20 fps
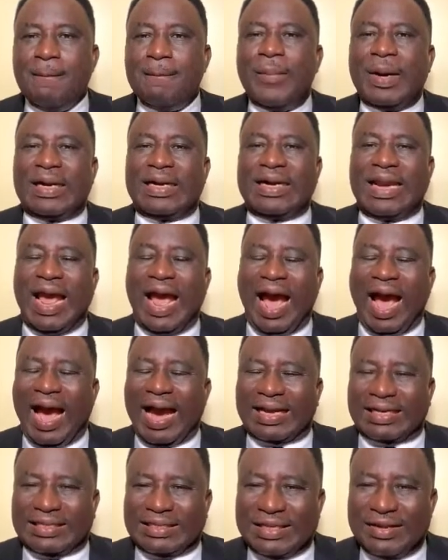but their
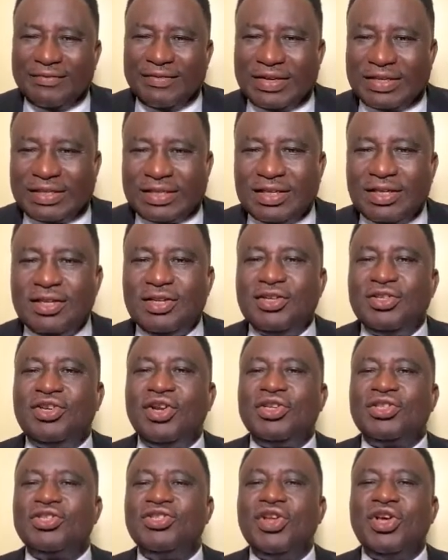activity
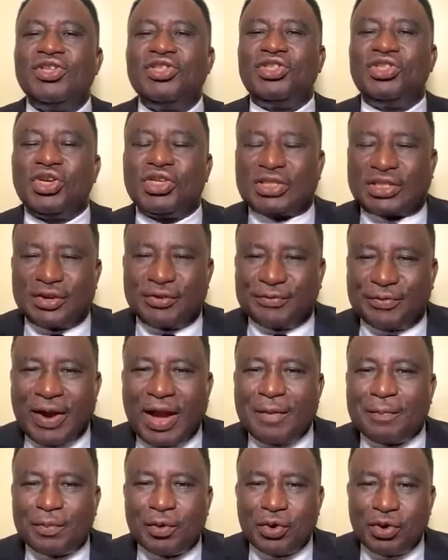does not
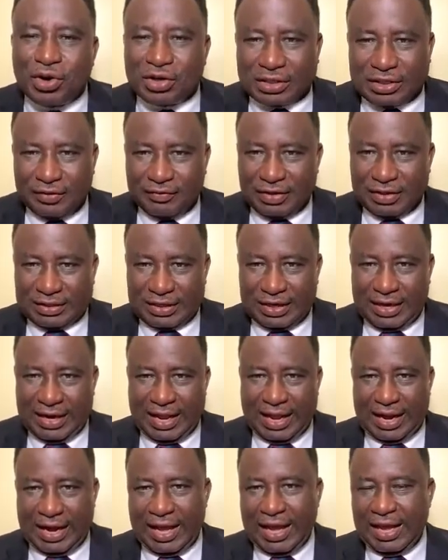justify productivity in
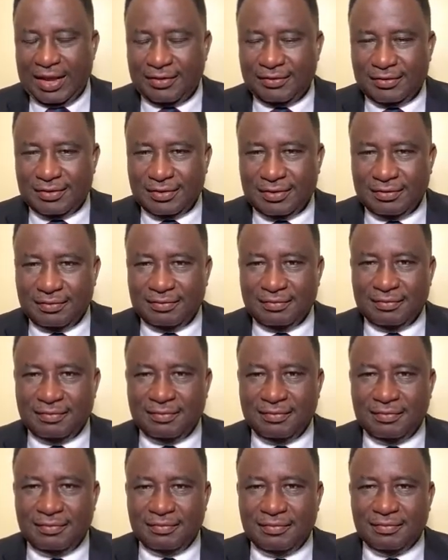their lives.
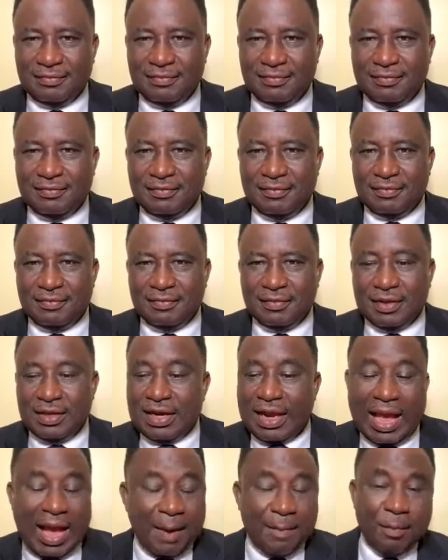
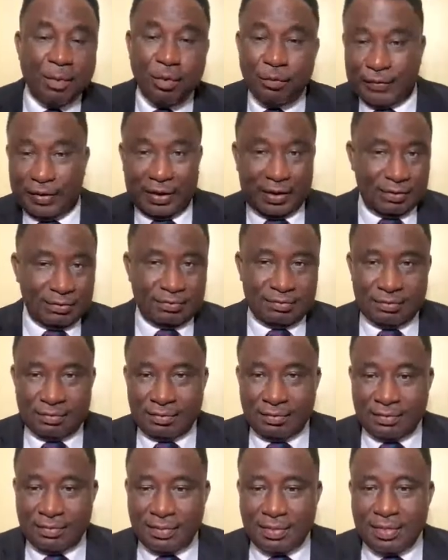They are moving,
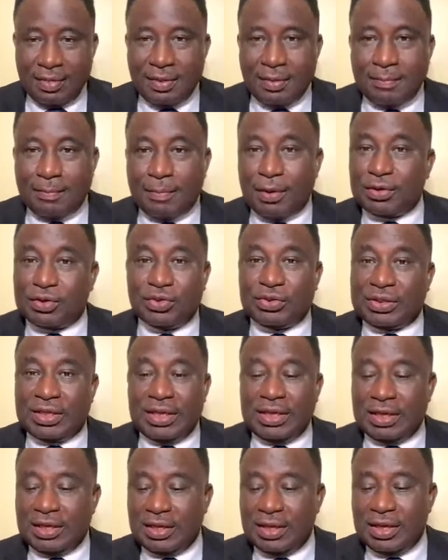but you
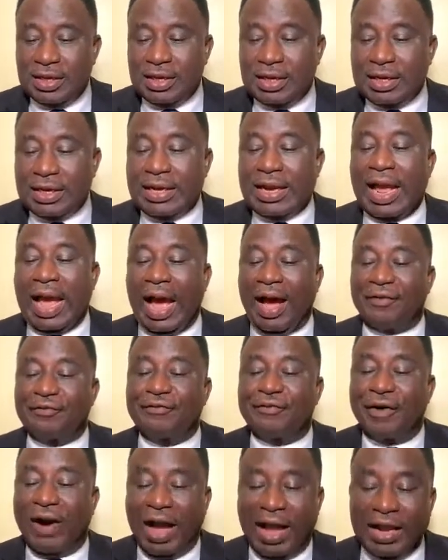see, they are
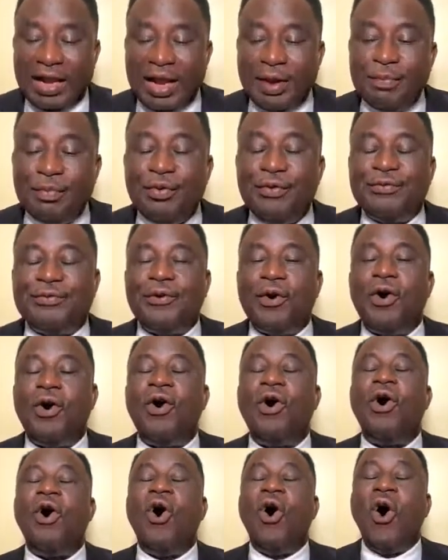available
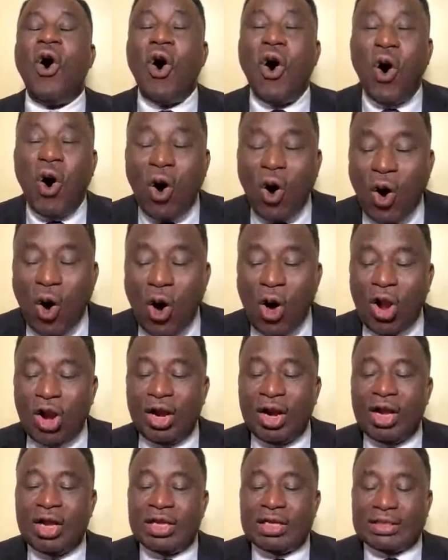for all
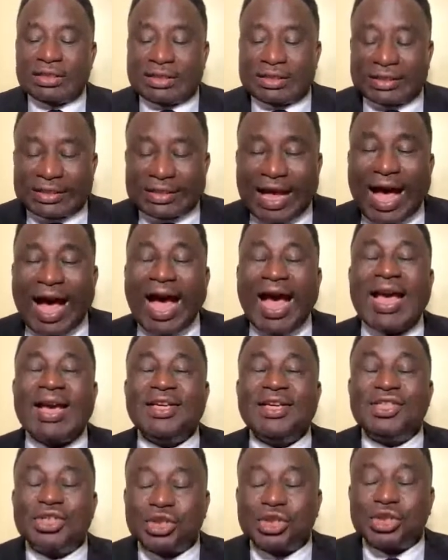
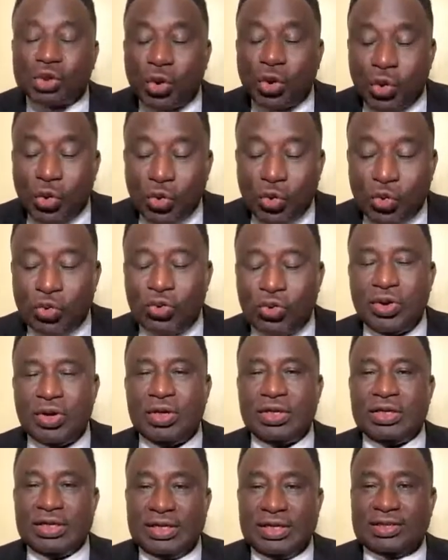sideshow
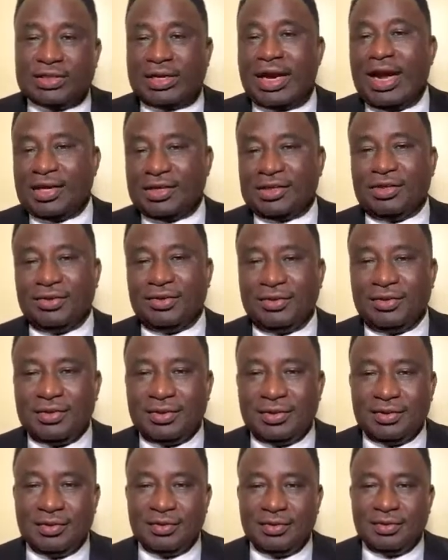distractions.
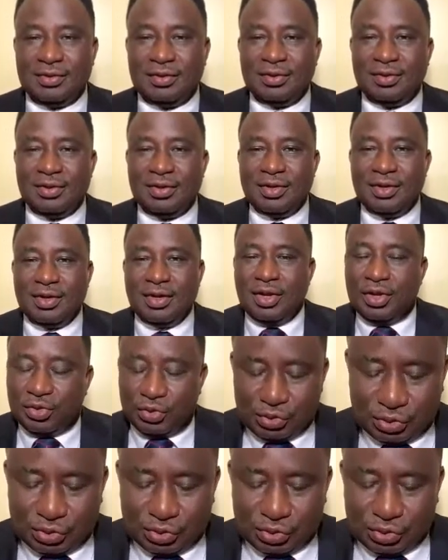You